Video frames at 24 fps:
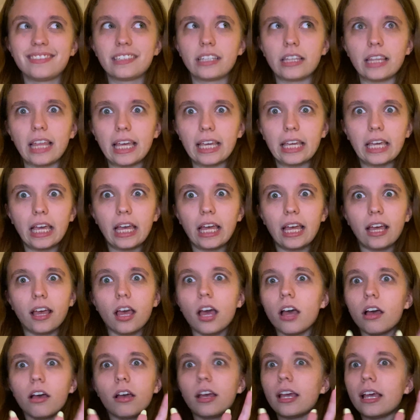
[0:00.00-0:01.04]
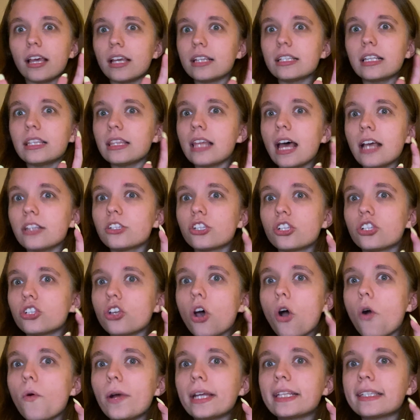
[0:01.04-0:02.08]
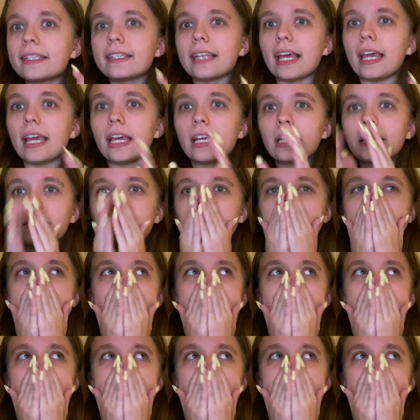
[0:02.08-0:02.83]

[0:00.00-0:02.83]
Like, isn't that so insane?